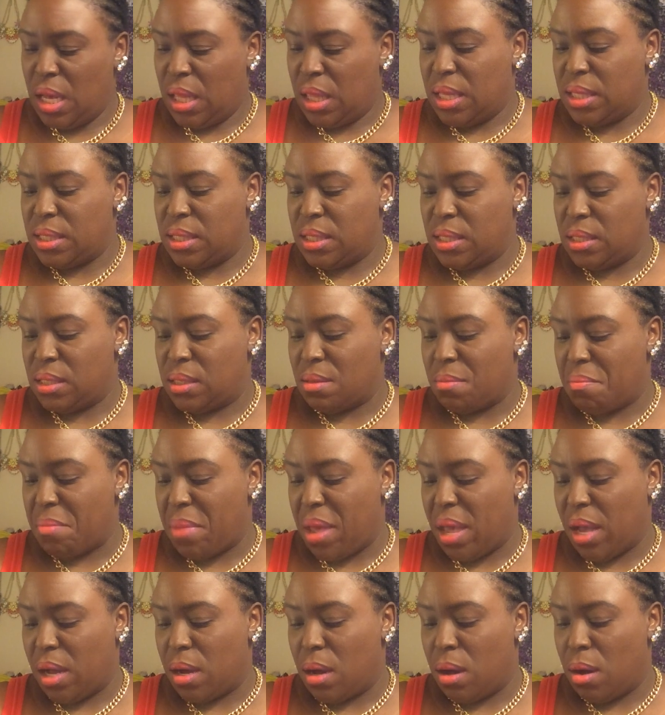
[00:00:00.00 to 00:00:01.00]
This is the
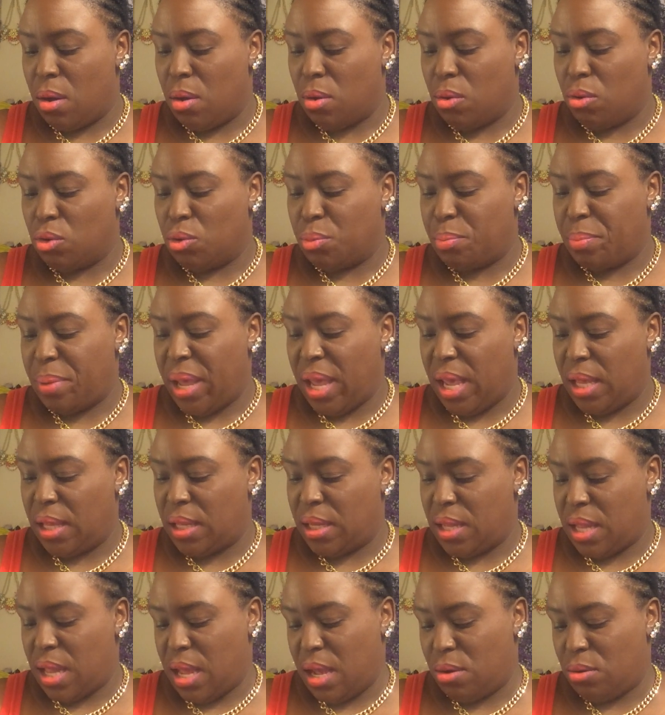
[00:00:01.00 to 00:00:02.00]
Mega Hold
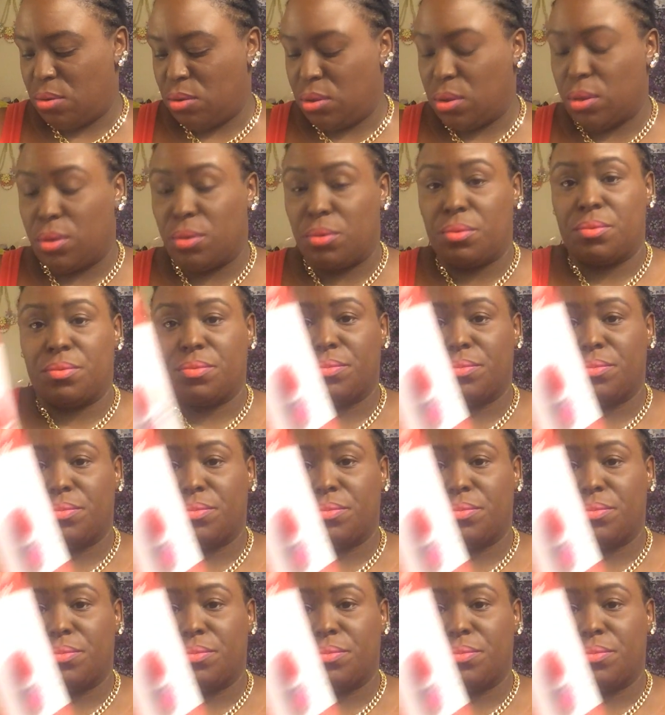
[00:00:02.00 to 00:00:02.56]
pink nail glue.